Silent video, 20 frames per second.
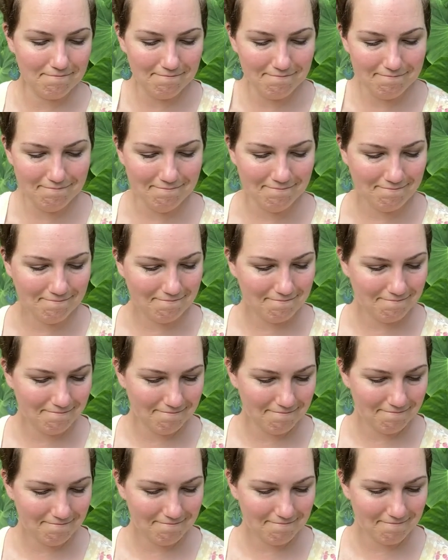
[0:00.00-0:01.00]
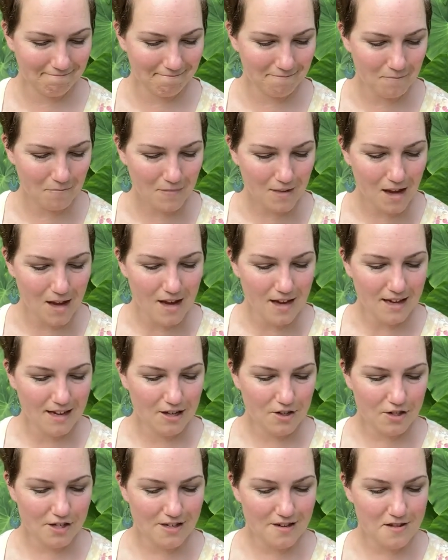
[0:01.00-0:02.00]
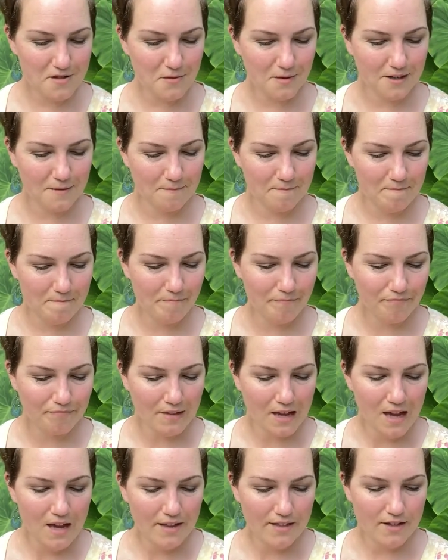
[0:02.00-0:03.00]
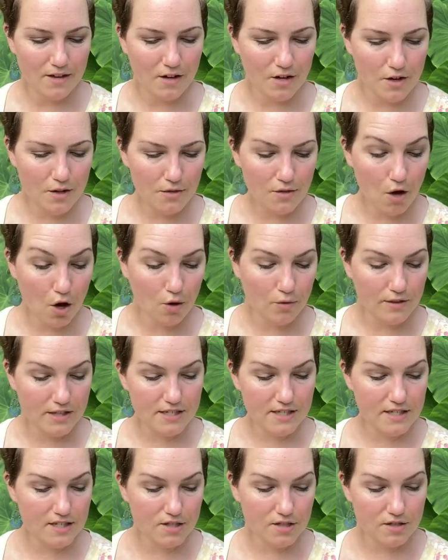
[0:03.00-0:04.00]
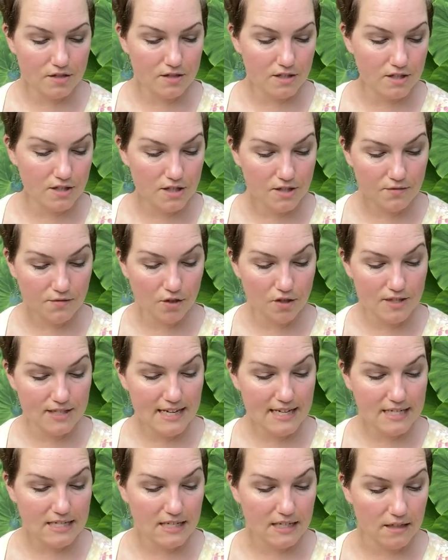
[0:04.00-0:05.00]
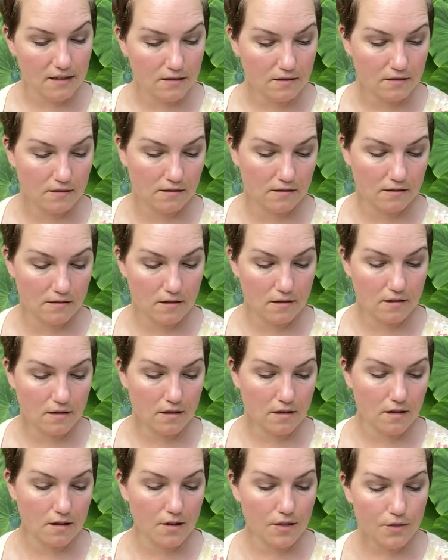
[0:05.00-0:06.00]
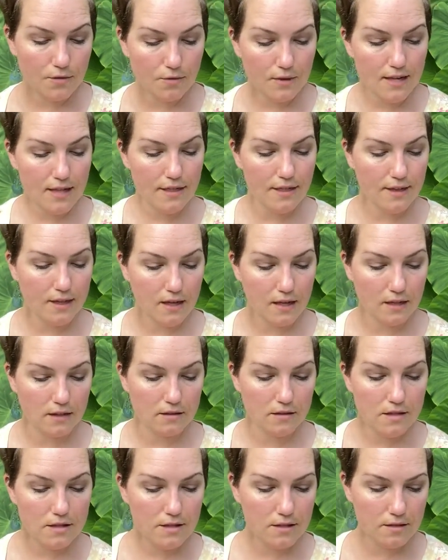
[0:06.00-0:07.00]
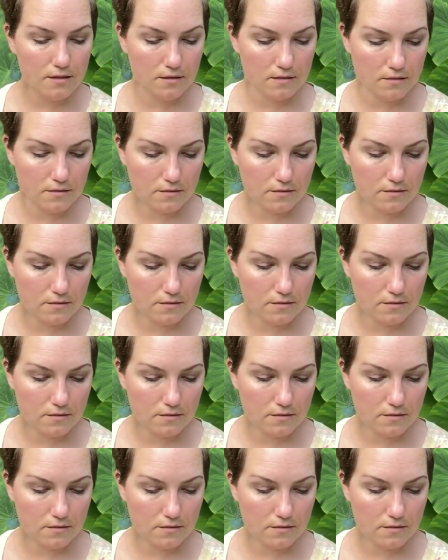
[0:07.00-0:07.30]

Hmm. Here's another one. There are, oh, this is, this is verse 18. There are three things